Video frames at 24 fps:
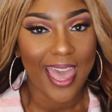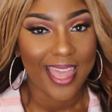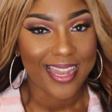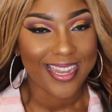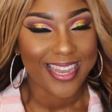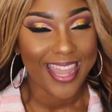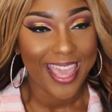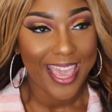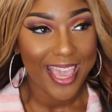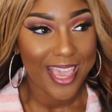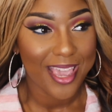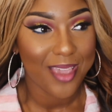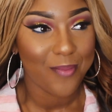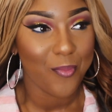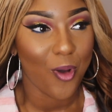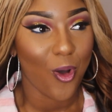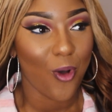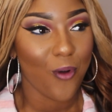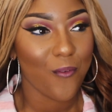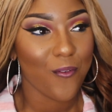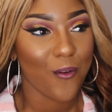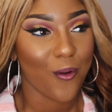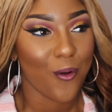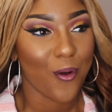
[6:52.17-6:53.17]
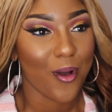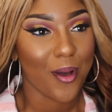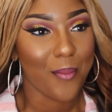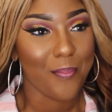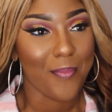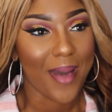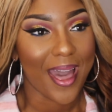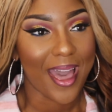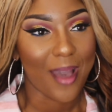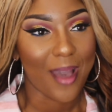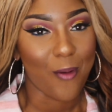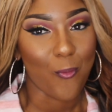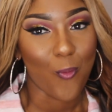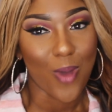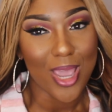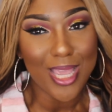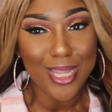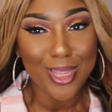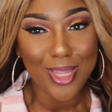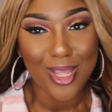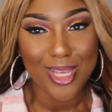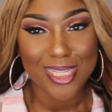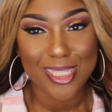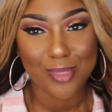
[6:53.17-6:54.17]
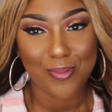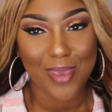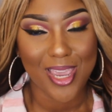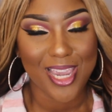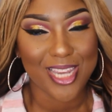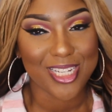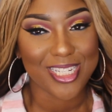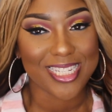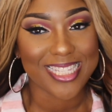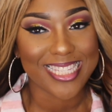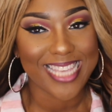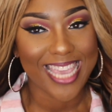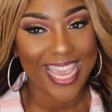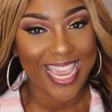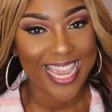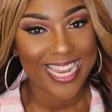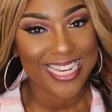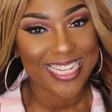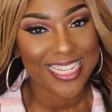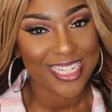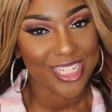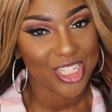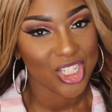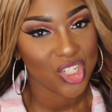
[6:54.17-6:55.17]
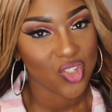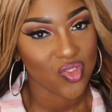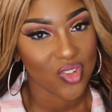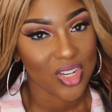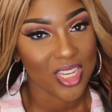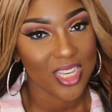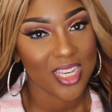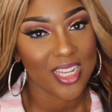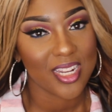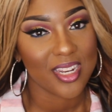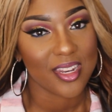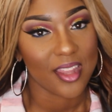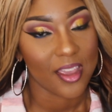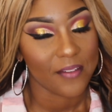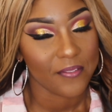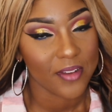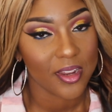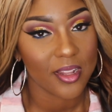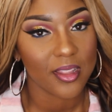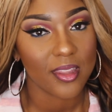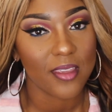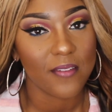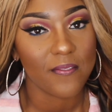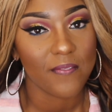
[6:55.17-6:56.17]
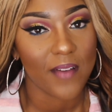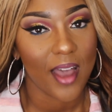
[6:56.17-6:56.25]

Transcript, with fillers: name over on my weight loss page is candi is shrinking definitely